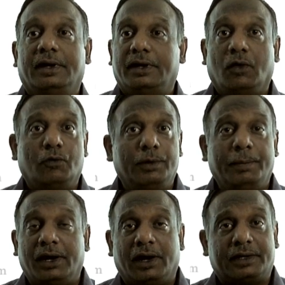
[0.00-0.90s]
Now we
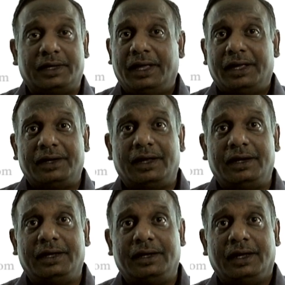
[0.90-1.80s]
may not
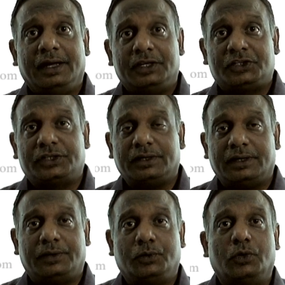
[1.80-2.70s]
really
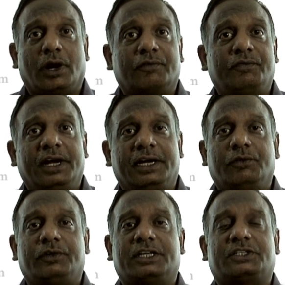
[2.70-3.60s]
do a lot of
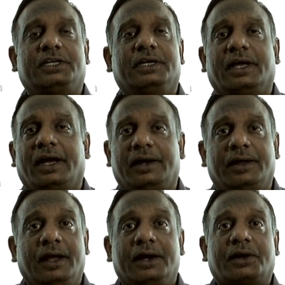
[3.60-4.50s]
negative testing
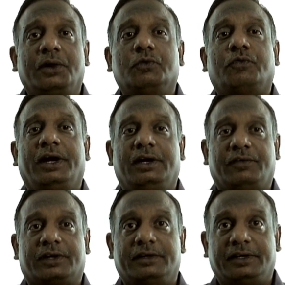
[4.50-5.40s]
and try to find defects.